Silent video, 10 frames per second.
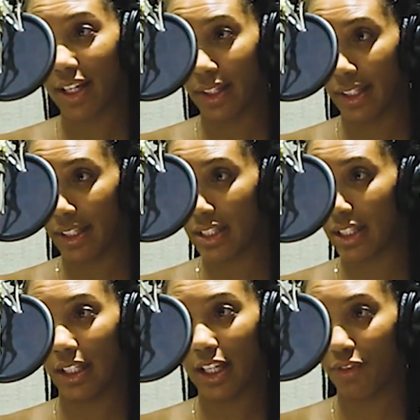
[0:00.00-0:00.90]
the other lady
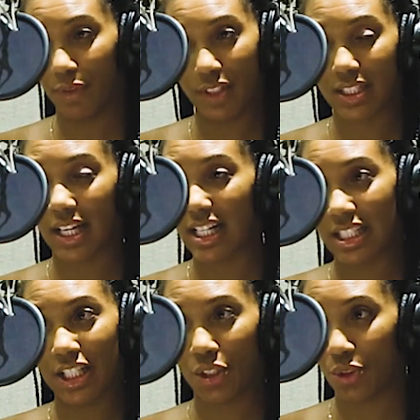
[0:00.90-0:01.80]
to the left of us got
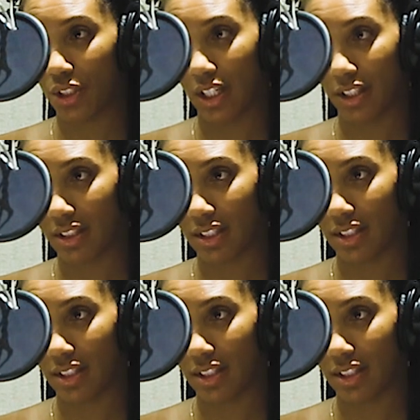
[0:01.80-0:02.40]
$600.